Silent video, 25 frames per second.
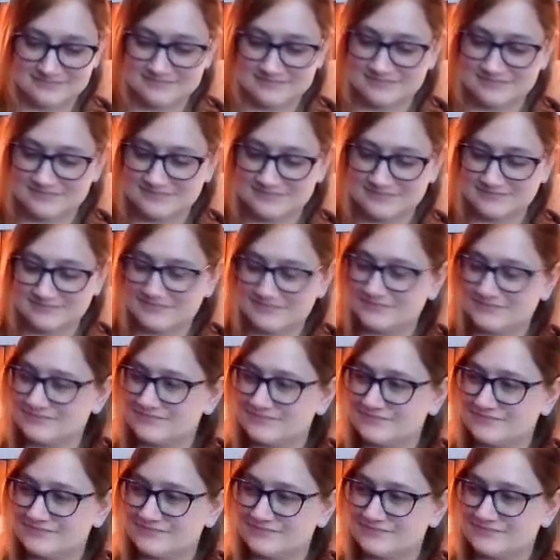
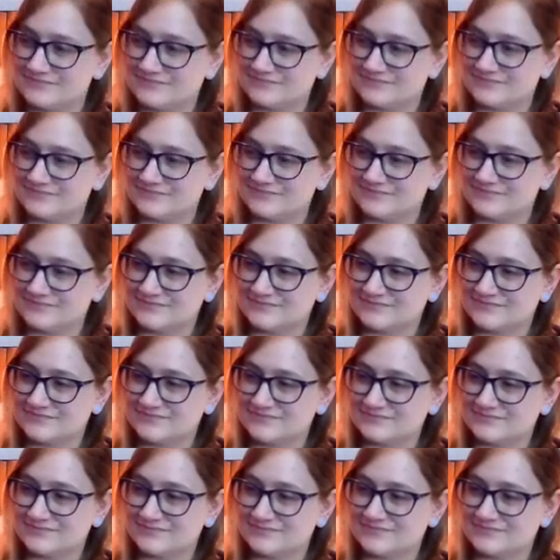
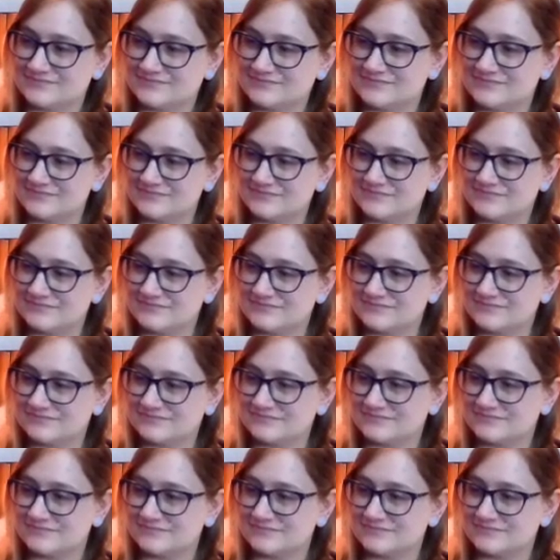
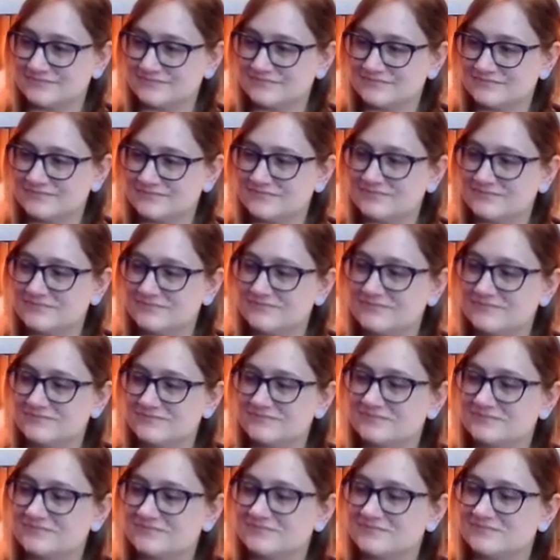
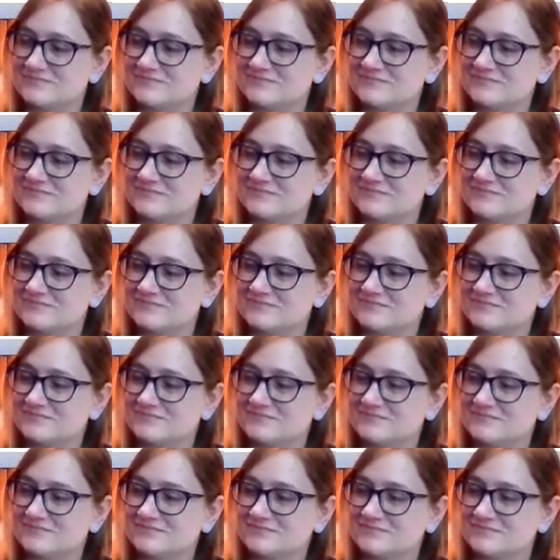
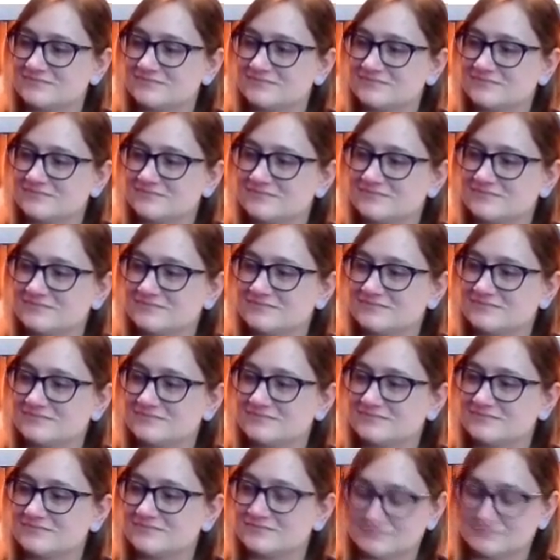
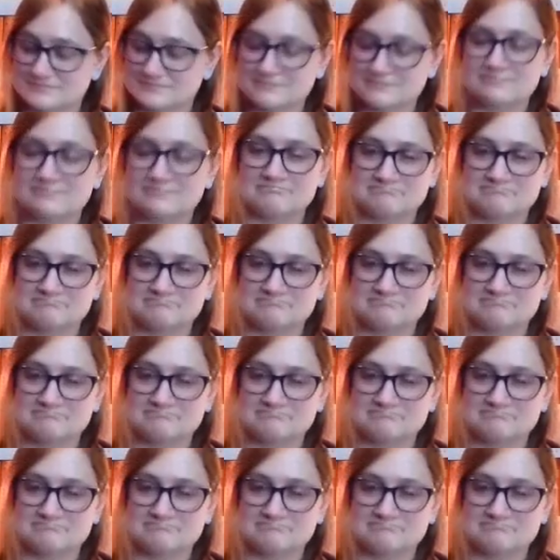(silent)